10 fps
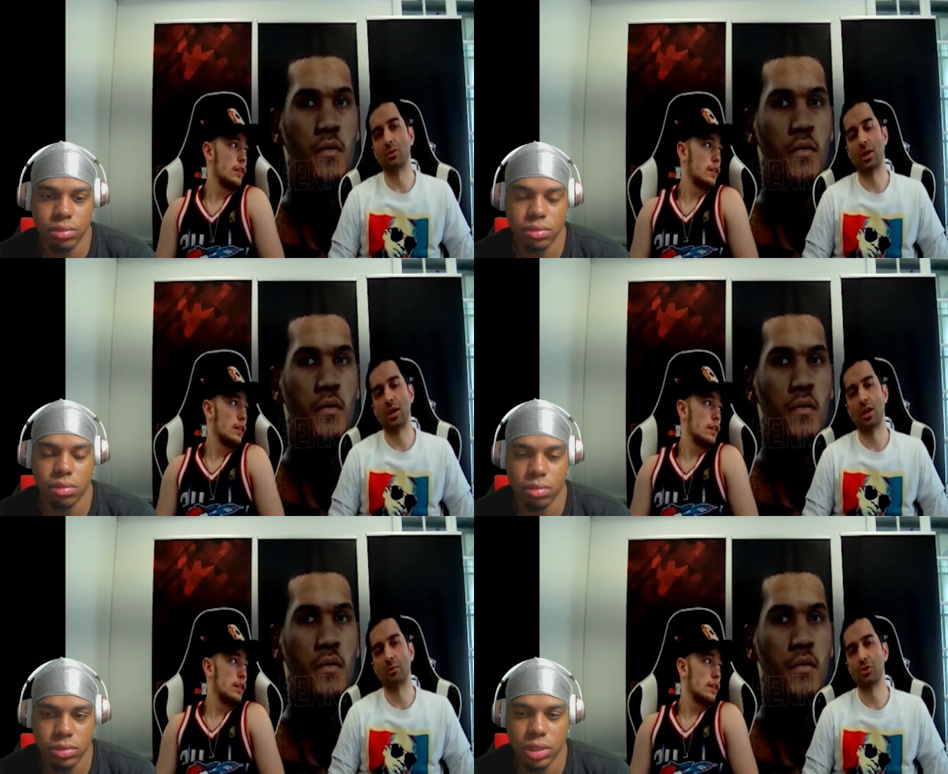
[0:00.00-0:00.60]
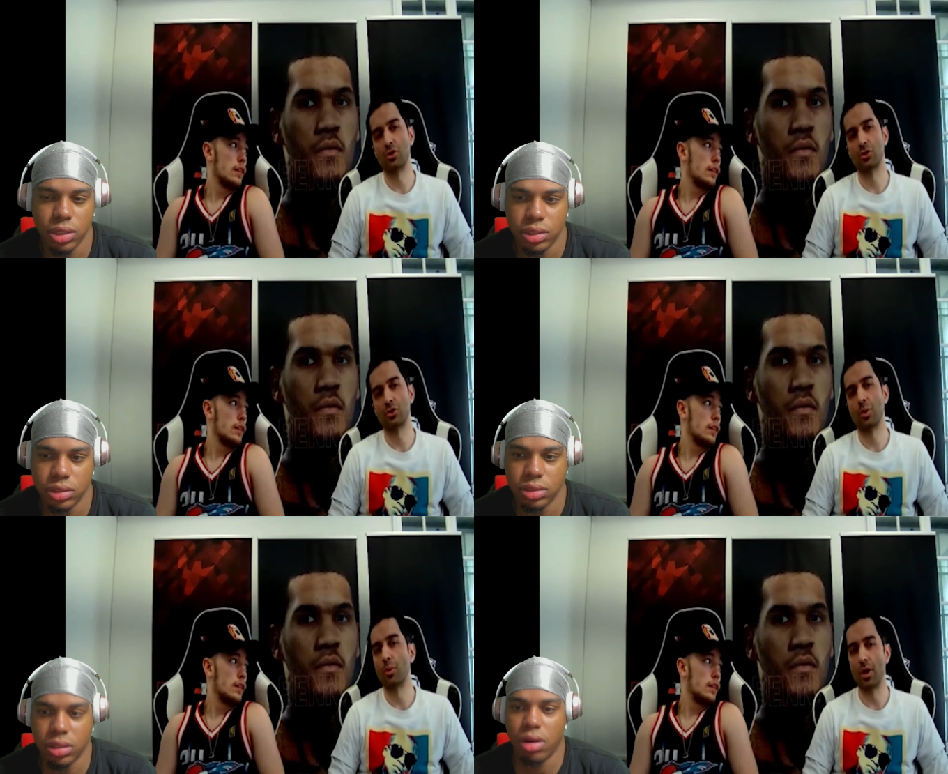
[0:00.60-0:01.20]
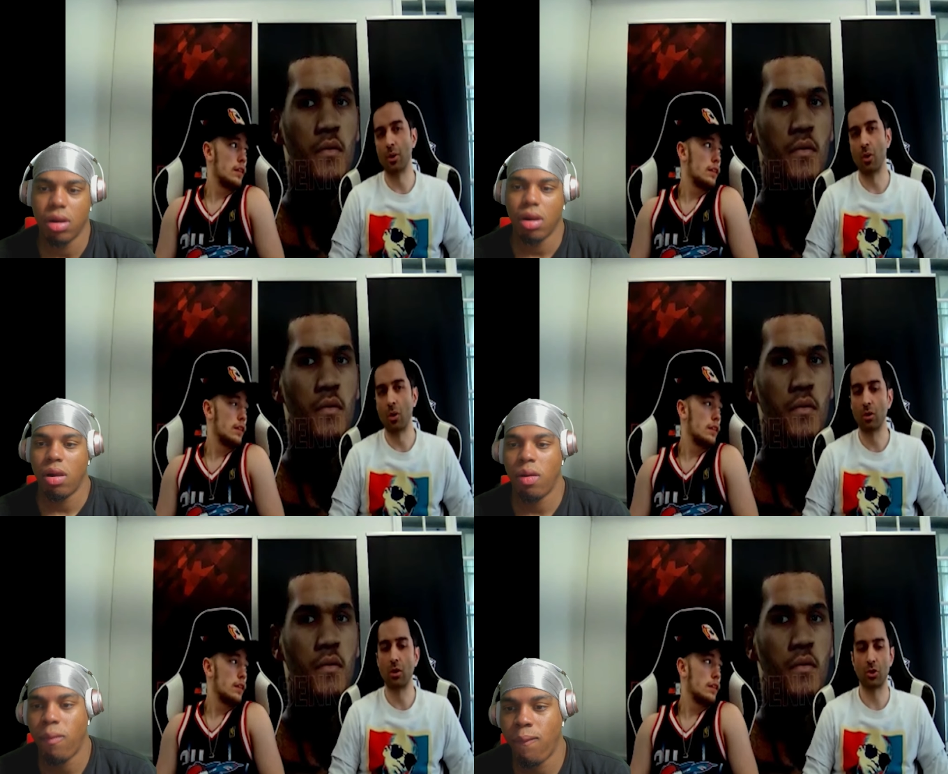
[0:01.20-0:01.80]
Speaker 1: You know, um, so so we
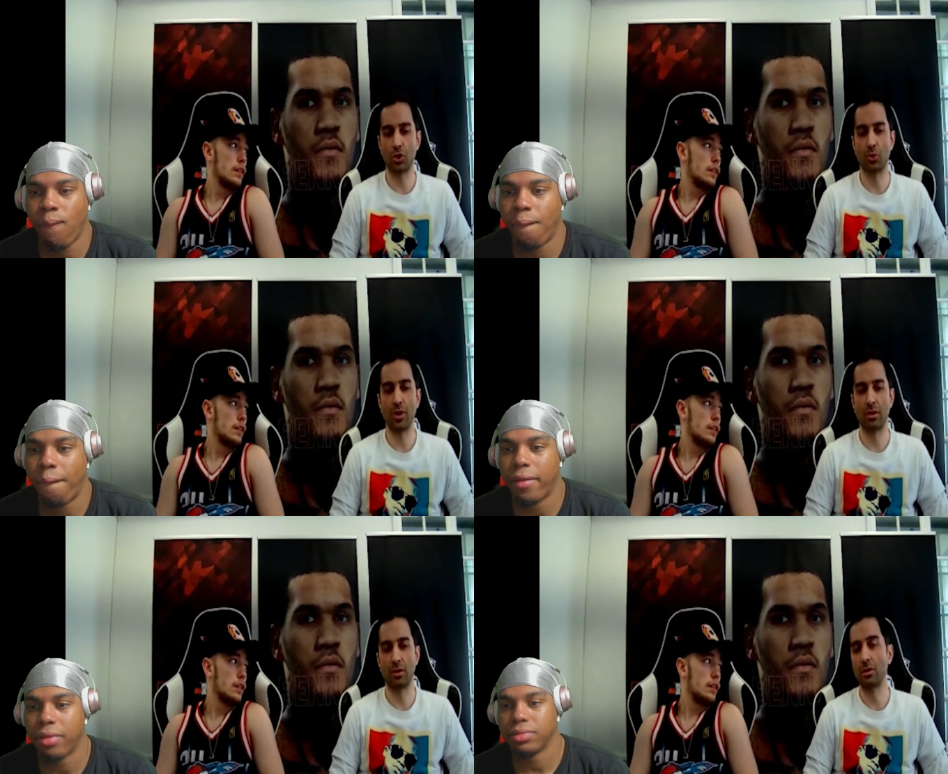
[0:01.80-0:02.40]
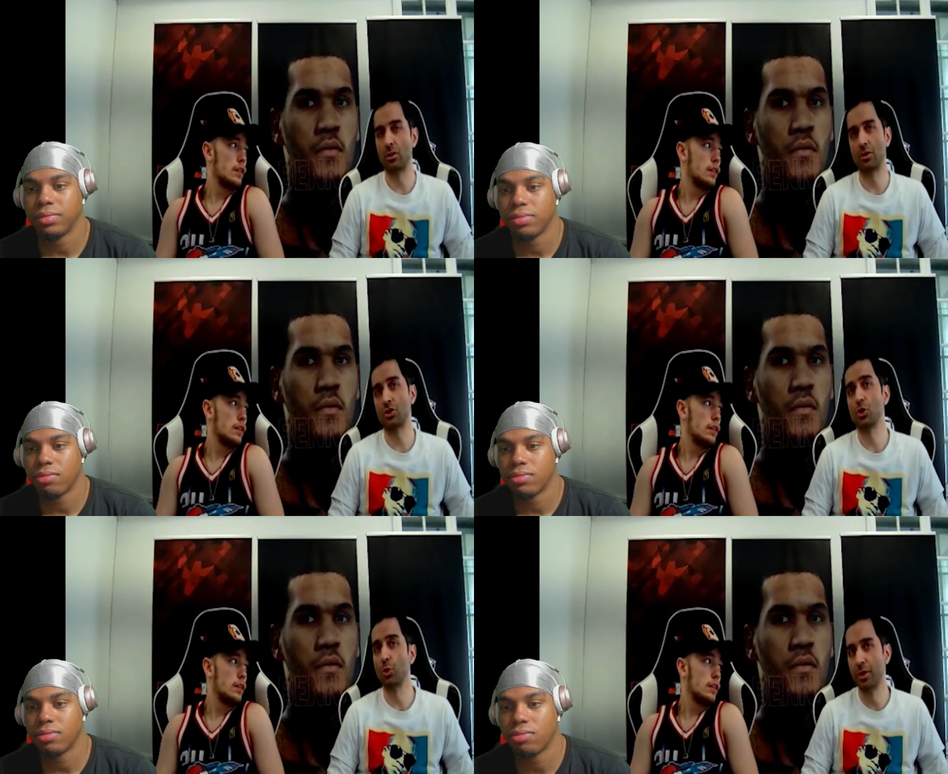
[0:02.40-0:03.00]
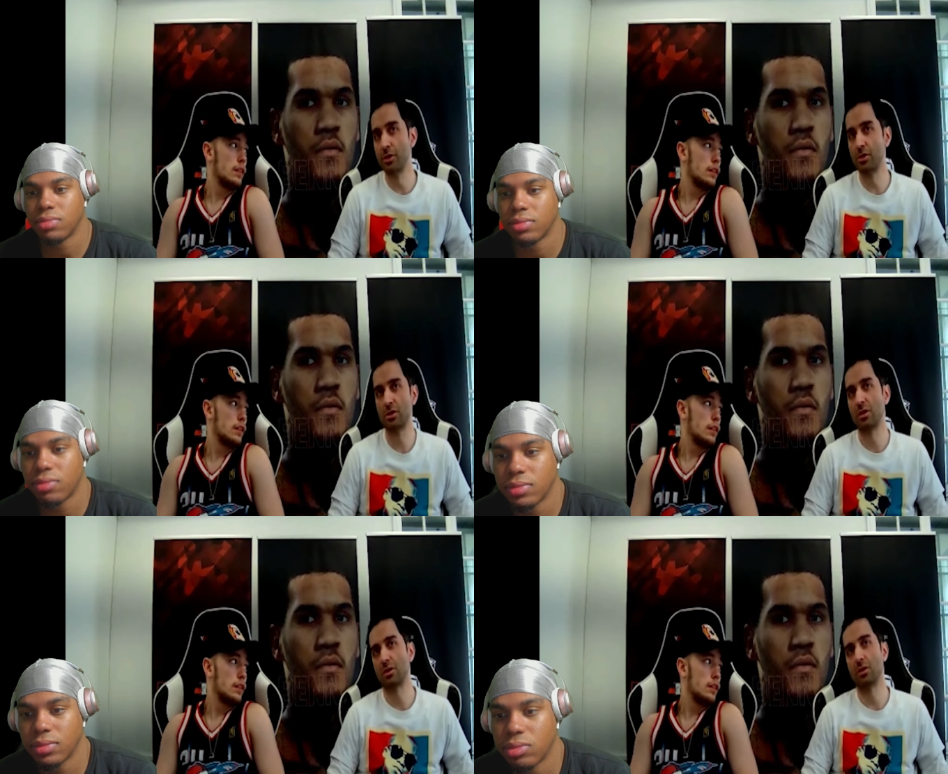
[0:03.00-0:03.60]
it won't launch with you know the
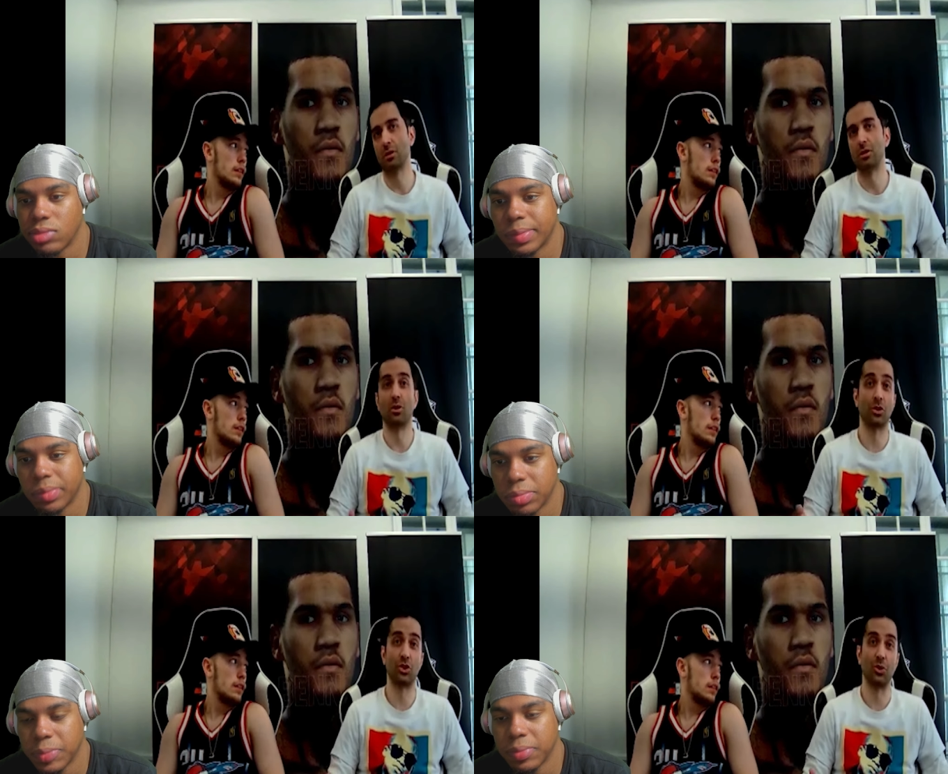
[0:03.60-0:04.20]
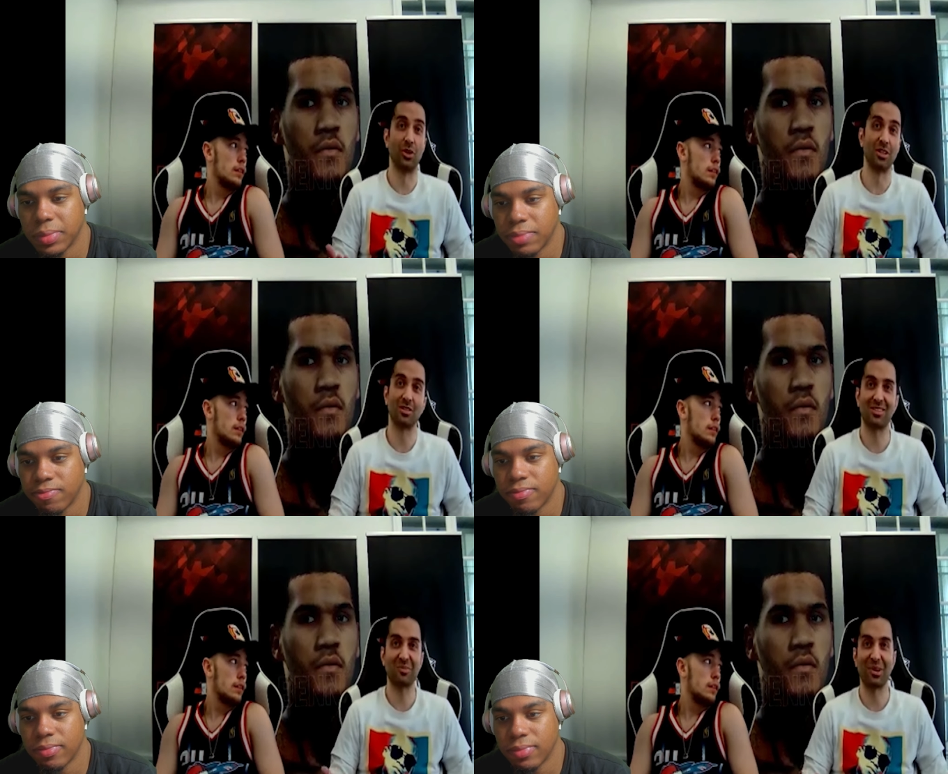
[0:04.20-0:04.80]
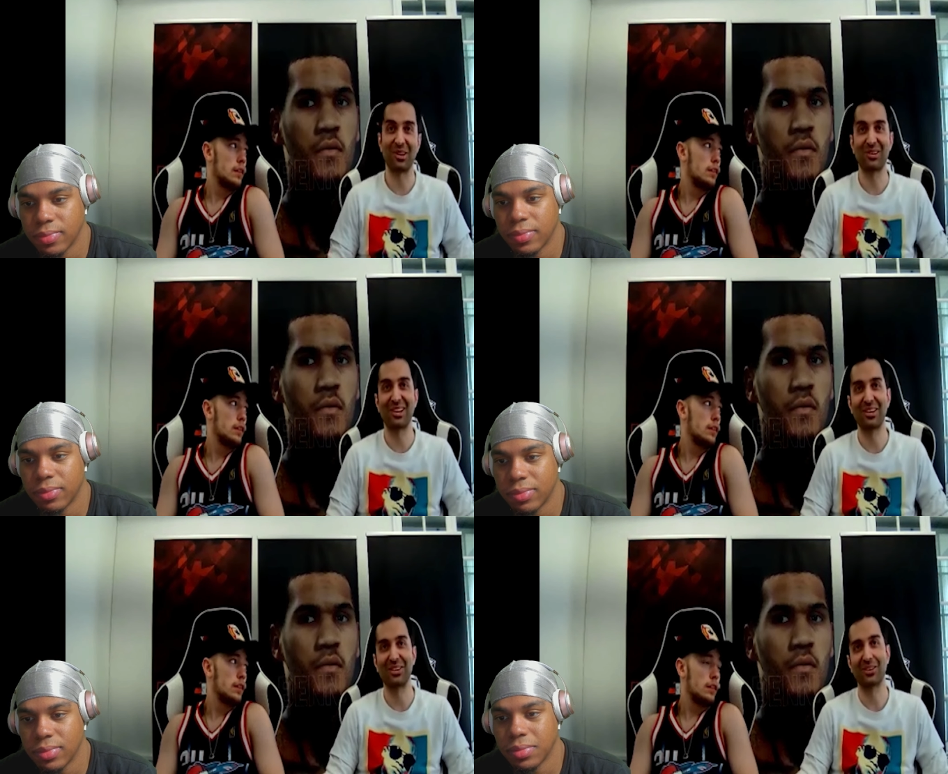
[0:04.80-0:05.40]
supers uh, or the juniors,
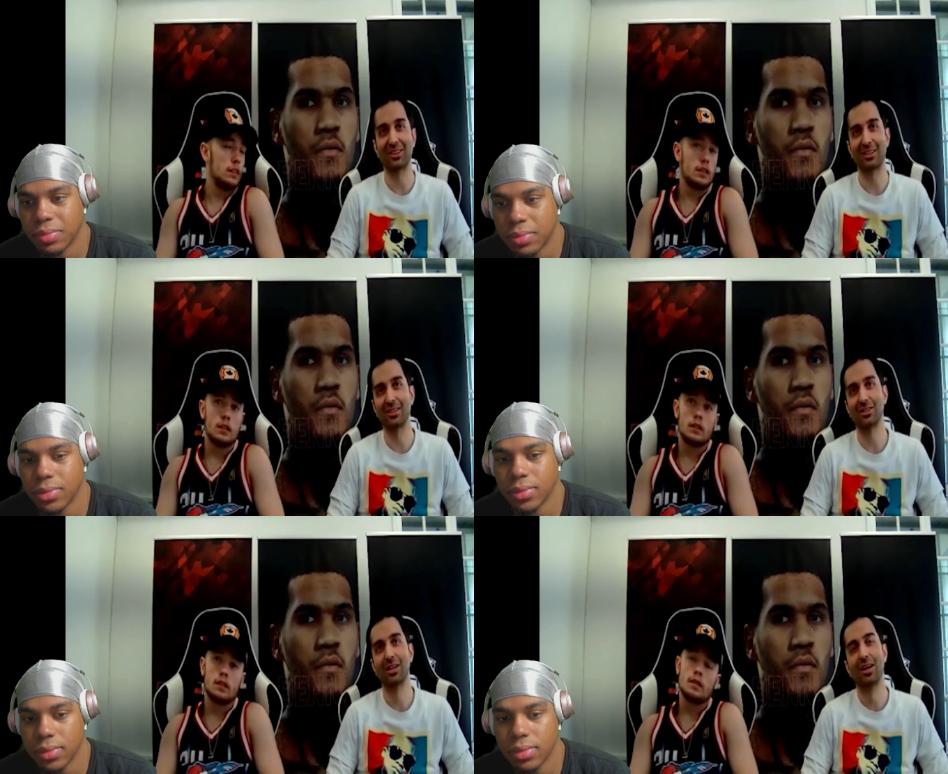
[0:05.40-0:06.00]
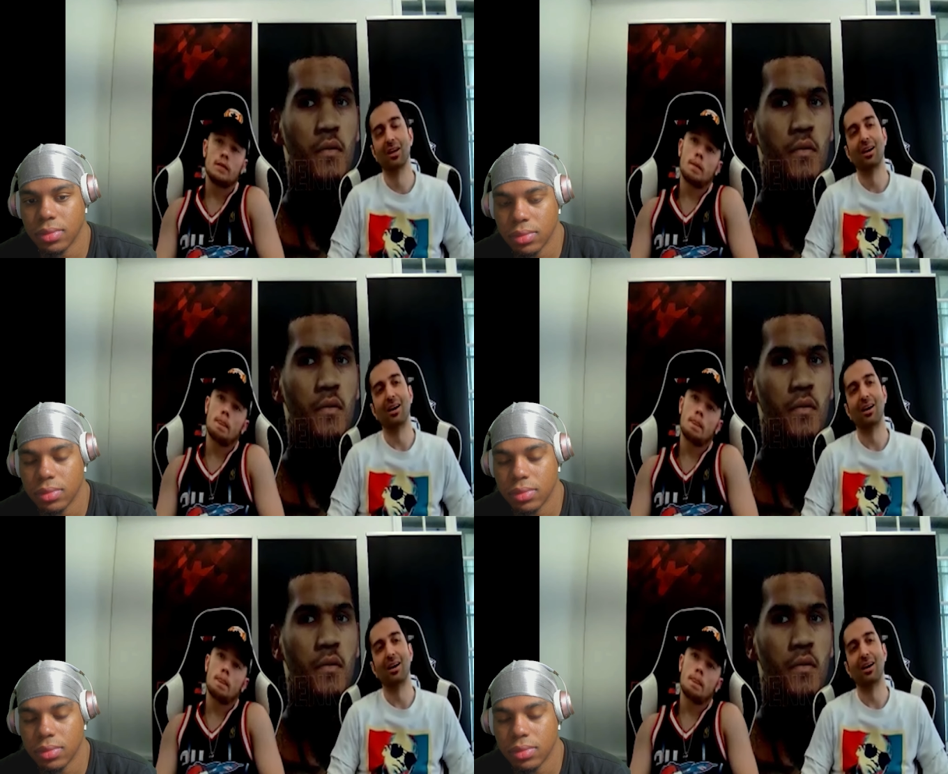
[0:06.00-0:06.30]
depending on how you look at things.